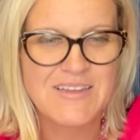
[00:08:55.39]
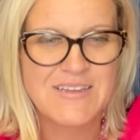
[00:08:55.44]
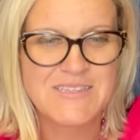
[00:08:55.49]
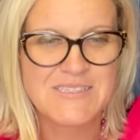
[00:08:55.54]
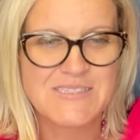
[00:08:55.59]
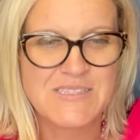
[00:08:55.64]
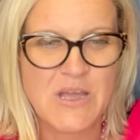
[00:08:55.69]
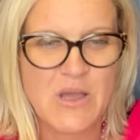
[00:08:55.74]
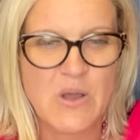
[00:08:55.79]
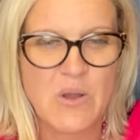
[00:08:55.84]

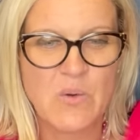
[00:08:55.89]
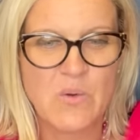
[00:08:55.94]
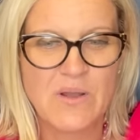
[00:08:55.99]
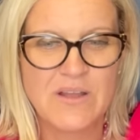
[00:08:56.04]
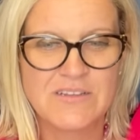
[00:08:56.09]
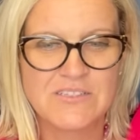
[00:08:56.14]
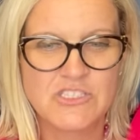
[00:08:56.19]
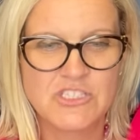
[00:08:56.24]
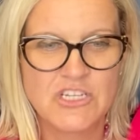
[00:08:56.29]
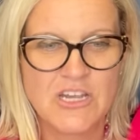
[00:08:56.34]
So
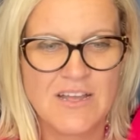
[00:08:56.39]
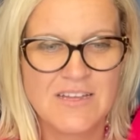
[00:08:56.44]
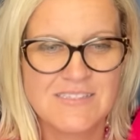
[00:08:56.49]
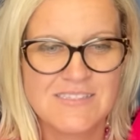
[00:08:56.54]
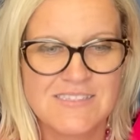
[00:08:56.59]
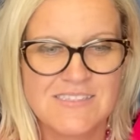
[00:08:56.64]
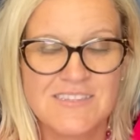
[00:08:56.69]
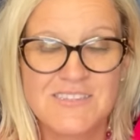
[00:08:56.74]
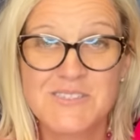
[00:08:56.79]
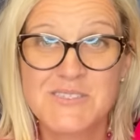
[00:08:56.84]

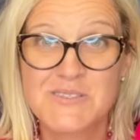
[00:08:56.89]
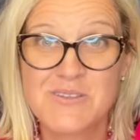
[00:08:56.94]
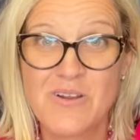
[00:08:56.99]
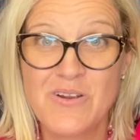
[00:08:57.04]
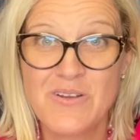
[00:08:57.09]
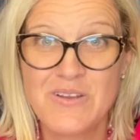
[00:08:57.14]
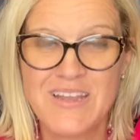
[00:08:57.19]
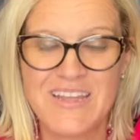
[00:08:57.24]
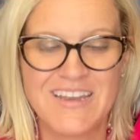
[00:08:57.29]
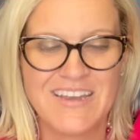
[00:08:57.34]
just
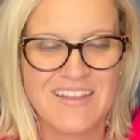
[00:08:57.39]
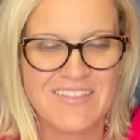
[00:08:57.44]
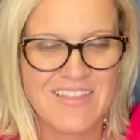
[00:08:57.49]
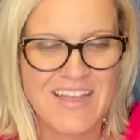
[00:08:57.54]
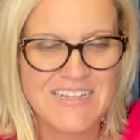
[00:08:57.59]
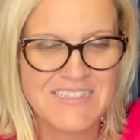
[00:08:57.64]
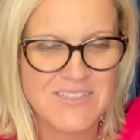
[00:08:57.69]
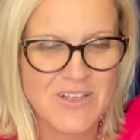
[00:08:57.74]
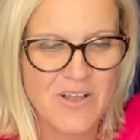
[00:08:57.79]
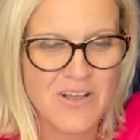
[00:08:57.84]
started.
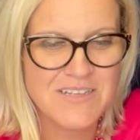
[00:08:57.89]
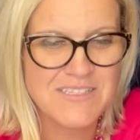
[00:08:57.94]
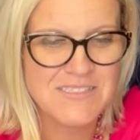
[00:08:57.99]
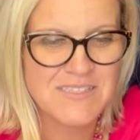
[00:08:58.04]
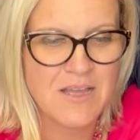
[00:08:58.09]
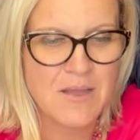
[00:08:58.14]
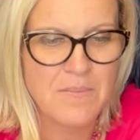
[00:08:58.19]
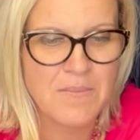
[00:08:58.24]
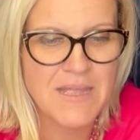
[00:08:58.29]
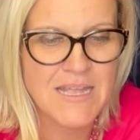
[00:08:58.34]
That's awesome.